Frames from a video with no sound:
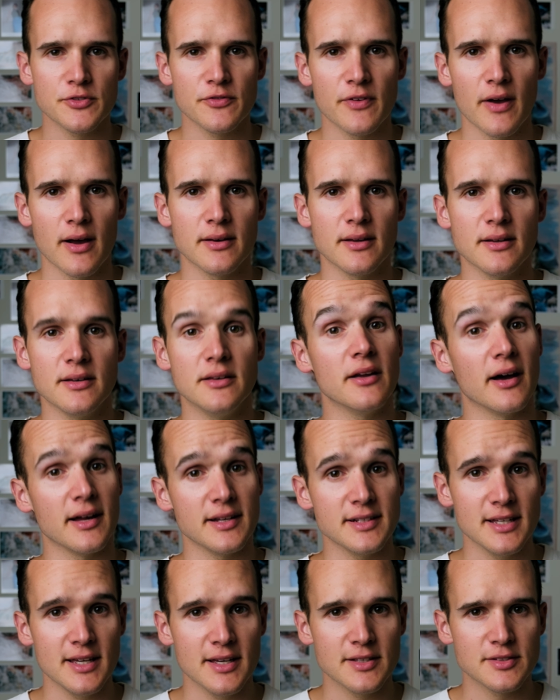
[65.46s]
founded
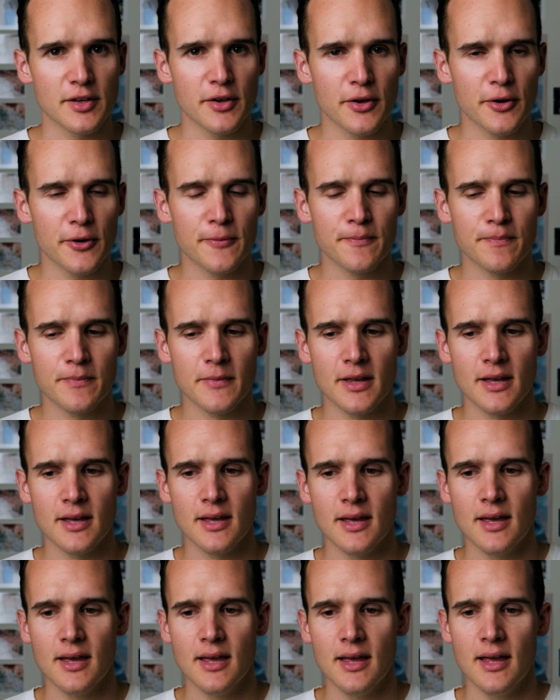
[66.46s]
90 years ago,
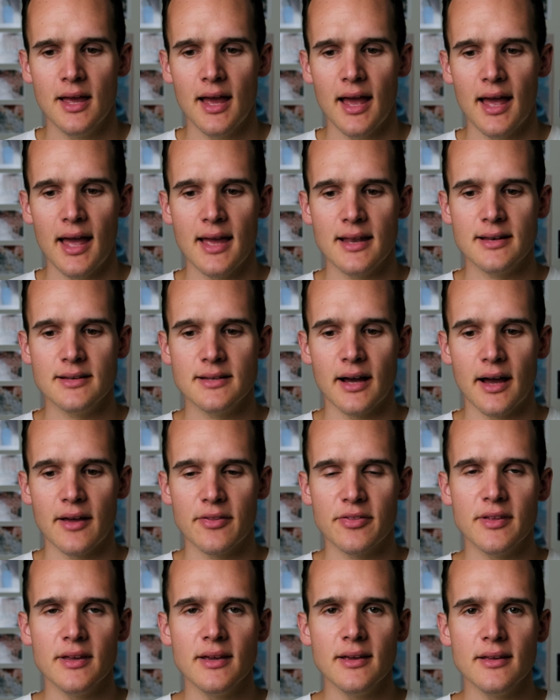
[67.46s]
and I
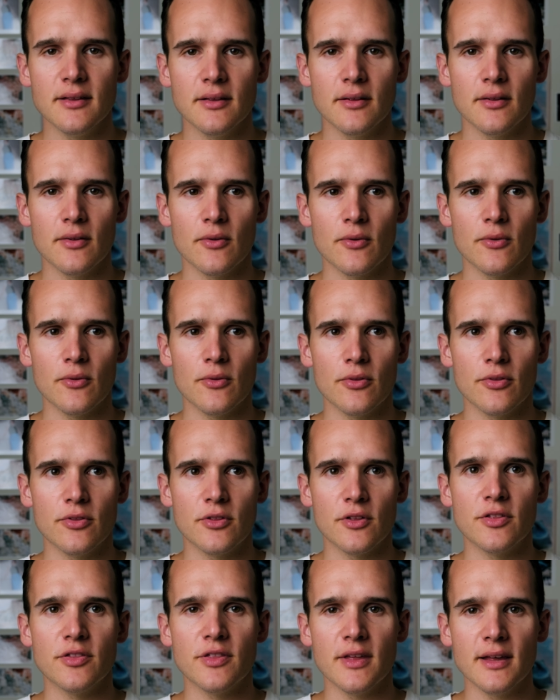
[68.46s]
think
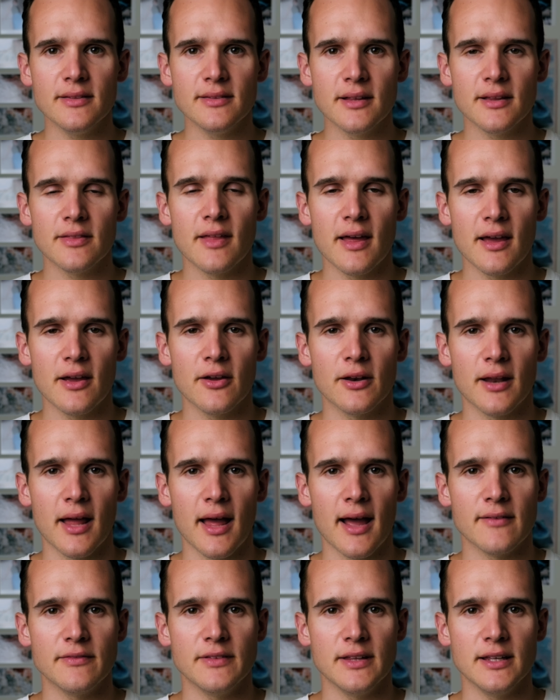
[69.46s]
the thing that they're going to
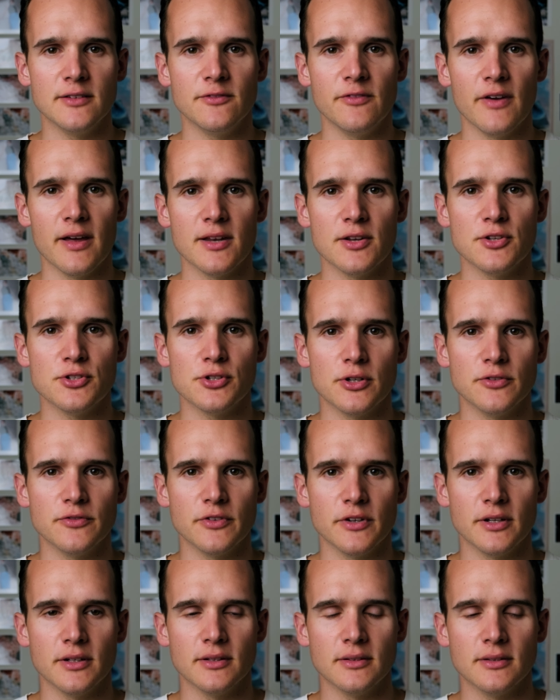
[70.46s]
have the advantage
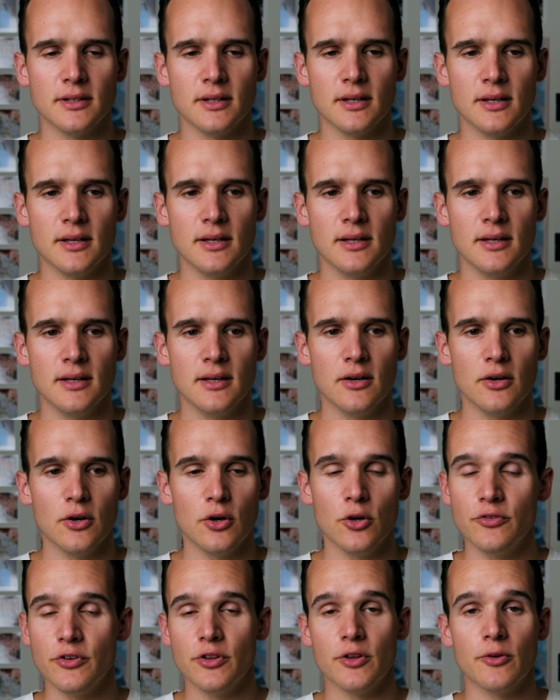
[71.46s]
over
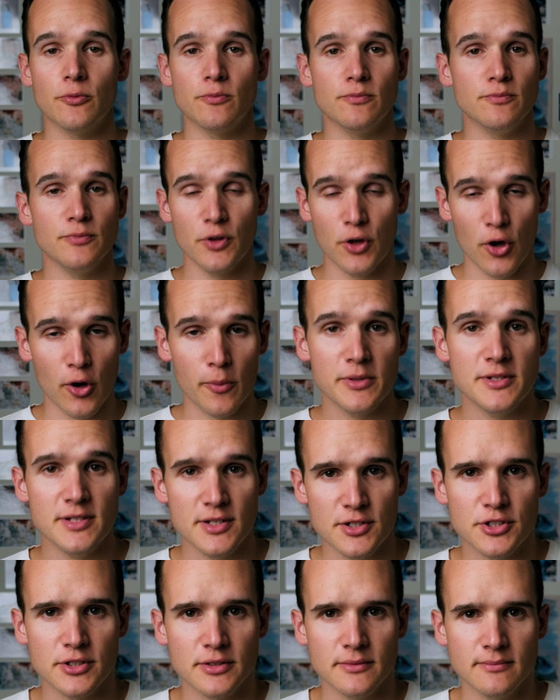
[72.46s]
the
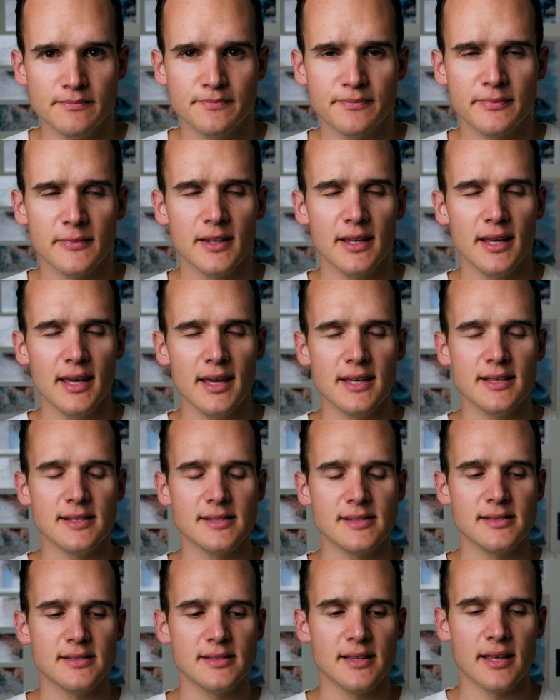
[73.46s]
competition
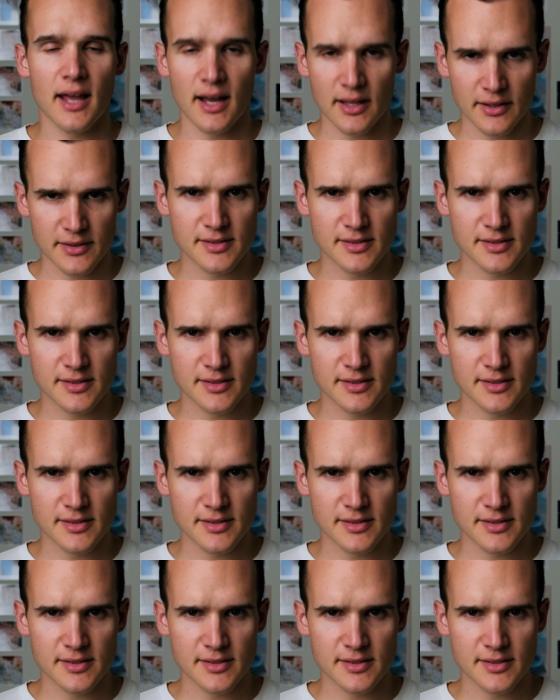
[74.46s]
is the color